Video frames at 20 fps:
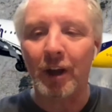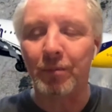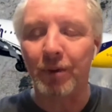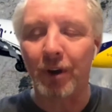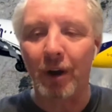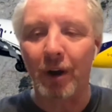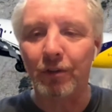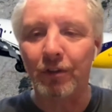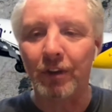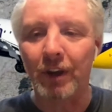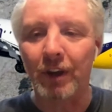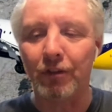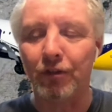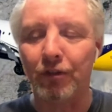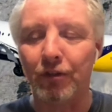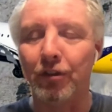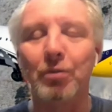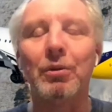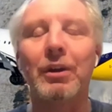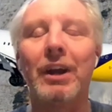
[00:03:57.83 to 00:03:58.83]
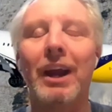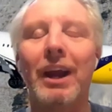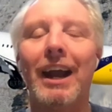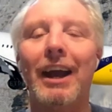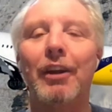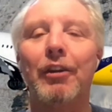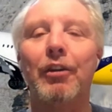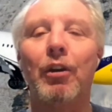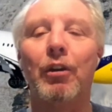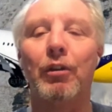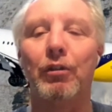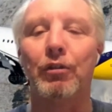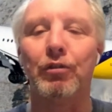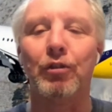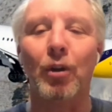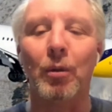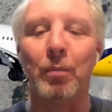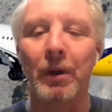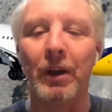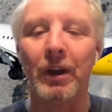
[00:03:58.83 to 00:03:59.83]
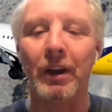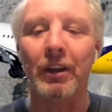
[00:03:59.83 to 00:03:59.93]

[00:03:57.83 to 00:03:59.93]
process, you cannot stop it.